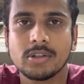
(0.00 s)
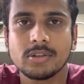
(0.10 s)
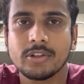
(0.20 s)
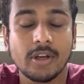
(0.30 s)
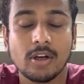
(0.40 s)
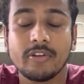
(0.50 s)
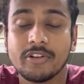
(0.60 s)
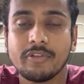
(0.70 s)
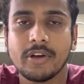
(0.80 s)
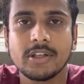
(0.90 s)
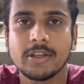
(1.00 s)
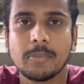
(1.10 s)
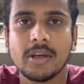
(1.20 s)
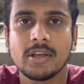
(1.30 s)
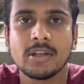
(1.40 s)
can always find it in
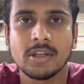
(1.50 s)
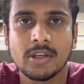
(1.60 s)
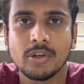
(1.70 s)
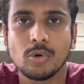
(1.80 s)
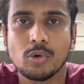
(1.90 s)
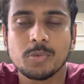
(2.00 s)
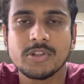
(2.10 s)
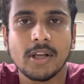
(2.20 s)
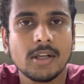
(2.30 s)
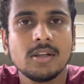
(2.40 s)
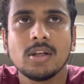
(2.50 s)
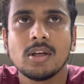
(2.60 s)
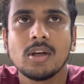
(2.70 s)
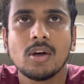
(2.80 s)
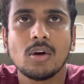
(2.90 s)
my YouTube channel.
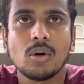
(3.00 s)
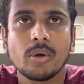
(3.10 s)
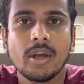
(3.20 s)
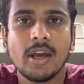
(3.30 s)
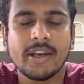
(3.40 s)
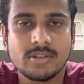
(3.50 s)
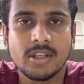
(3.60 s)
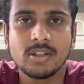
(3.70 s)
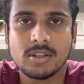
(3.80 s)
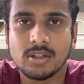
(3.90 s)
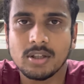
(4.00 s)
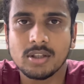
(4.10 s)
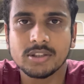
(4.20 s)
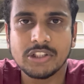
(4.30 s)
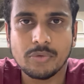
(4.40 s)
Okay, I think
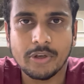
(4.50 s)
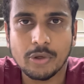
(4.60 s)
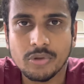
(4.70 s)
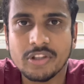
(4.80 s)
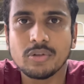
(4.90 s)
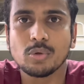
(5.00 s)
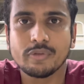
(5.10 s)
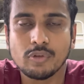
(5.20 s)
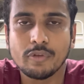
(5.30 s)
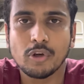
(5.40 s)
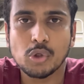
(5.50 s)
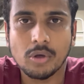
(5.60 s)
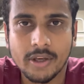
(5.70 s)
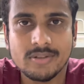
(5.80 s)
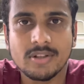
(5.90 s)
this video is useful for you
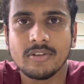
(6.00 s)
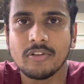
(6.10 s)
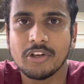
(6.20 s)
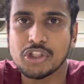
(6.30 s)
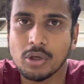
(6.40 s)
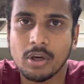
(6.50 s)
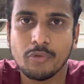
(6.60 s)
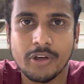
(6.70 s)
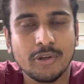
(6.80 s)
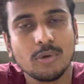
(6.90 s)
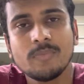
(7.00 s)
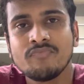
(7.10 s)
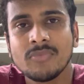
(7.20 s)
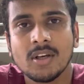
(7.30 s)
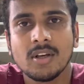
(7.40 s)
guys. It's a very short video.
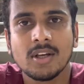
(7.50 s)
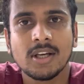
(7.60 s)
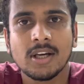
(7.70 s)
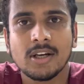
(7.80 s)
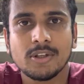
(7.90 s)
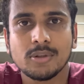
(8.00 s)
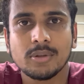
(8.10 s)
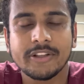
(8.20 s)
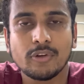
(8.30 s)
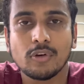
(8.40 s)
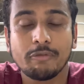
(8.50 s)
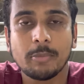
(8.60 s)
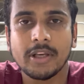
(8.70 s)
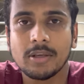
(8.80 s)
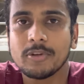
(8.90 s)
I thought of
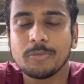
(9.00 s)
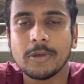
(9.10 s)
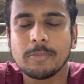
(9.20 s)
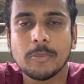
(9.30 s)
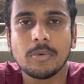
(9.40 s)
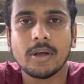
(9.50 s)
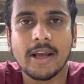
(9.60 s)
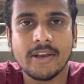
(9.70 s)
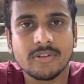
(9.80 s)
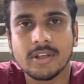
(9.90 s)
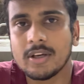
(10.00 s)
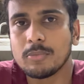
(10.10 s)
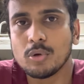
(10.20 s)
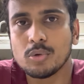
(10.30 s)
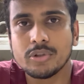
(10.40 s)
making, because many people are asking
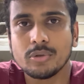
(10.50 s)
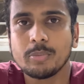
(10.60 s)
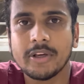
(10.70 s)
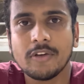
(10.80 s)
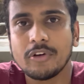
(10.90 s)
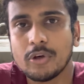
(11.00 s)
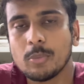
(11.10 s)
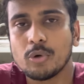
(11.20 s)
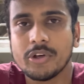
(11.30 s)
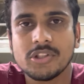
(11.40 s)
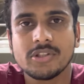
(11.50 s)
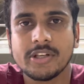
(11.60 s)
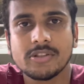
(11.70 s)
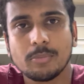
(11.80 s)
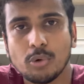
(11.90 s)
about make a video about
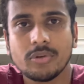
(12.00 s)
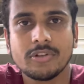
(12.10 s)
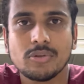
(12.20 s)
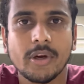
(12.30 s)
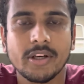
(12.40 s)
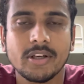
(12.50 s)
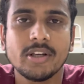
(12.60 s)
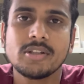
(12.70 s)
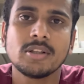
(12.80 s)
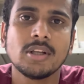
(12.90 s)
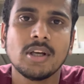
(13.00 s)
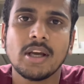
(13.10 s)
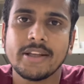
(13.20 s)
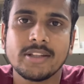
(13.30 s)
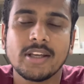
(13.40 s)
registration process, so I did it.
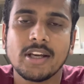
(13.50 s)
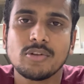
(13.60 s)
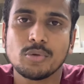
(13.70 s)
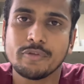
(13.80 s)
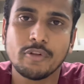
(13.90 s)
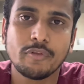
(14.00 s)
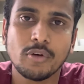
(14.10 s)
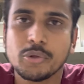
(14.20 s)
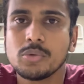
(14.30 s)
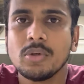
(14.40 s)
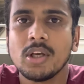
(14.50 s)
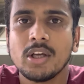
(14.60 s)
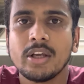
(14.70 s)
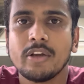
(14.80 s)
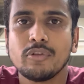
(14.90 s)
I think it's useful for you.
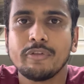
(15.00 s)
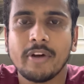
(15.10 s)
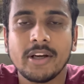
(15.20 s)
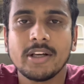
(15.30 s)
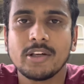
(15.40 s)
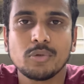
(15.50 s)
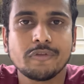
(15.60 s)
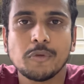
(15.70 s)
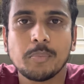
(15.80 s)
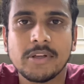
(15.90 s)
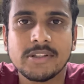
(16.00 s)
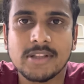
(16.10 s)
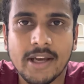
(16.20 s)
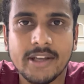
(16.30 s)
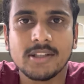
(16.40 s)
If you find it useful, please
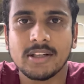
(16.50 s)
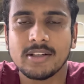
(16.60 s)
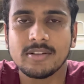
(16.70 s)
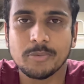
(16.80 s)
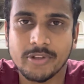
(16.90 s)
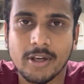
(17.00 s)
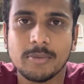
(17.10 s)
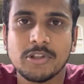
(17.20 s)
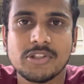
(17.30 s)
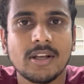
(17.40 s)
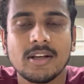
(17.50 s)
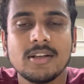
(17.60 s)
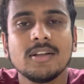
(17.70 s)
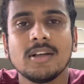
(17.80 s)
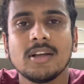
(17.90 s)
like and subscribe the channel.
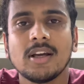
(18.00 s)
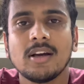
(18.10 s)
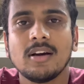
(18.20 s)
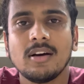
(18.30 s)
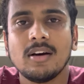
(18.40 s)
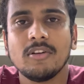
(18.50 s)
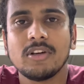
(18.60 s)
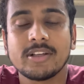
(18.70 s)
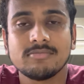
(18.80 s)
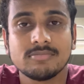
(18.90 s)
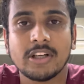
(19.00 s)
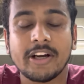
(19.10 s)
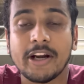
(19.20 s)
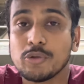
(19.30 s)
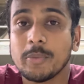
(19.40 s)
I
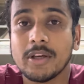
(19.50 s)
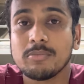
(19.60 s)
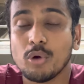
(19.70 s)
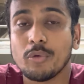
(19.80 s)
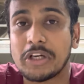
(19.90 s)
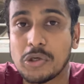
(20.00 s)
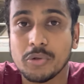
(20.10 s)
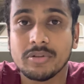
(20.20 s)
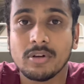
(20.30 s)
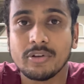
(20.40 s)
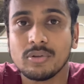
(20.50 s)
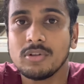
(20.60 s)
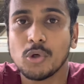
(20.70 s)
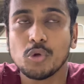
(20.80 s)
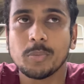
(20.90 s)
try to make more videos on
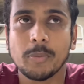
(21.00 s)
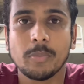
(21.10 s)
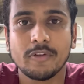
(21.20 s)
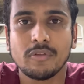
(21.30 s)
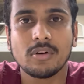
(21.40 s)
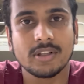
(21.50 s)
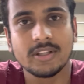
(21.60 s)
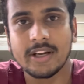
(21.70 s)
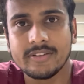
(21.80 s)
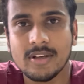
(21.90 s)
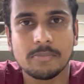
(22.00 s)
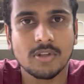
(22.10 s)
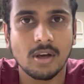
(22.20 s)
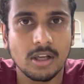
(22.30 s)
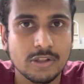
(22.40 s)
how to prepare for other exams
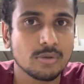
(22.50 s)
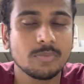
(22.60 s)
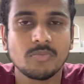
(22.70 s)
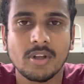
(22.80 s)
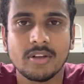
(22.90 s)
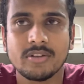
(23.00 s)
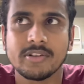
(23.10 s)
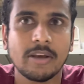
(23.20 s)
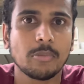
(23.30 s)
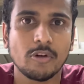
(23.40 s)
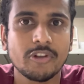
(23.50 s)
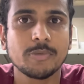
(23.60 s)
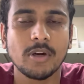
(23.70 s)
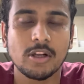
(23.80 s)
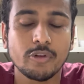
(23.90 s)
also, since I'm always
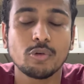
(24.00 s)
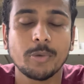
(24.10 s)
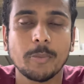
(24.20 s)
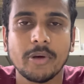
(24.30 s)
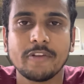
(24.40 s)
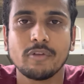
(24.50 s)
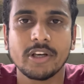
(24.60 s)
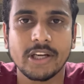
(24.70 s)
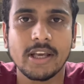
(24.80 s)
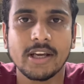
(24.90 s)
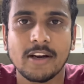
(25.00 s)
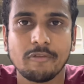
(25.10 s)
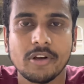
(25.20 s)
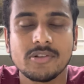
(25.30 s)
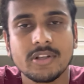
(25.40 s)
also preparing for EDIC and
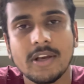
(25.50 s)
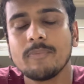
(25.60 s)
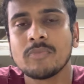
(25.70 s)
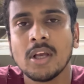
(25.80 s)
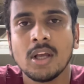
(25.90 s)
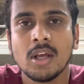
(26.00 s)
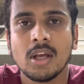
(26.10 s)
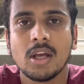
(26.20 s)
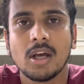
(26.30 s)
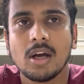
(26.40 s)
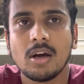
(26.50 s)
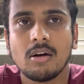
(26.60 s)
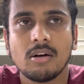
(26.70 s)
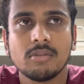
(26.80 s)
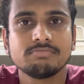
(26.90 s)
FRCA.
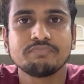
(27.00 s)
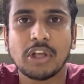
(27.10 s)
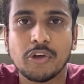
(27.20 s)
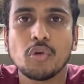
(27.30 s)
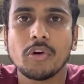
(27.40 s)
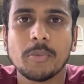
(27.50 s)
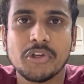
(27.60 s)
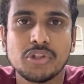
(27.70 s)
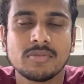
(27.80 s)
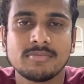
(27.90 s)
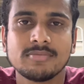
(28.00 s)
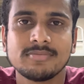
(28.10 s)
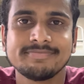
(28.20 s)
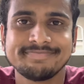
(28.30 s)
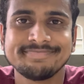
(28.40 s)
Thank you very much.
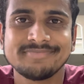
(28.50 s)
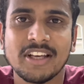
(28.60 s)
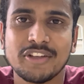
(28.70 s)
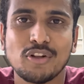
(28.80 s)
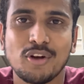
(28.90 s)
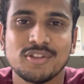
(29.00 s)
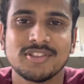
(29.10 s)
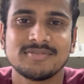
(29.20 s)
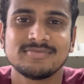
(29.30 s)
Thanks a lot.